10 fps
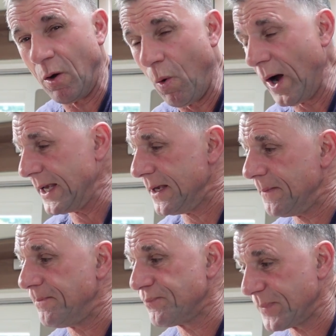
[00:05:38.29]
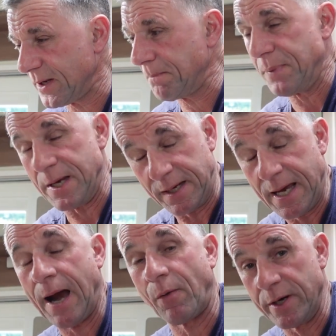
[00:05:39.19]
weight being
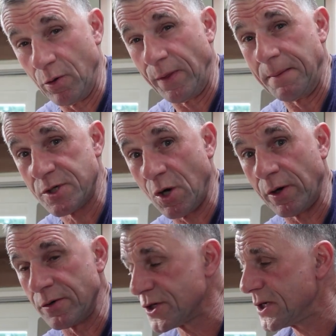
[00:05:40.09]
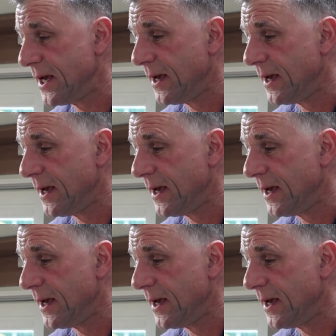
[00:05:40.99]
carried on them tyres.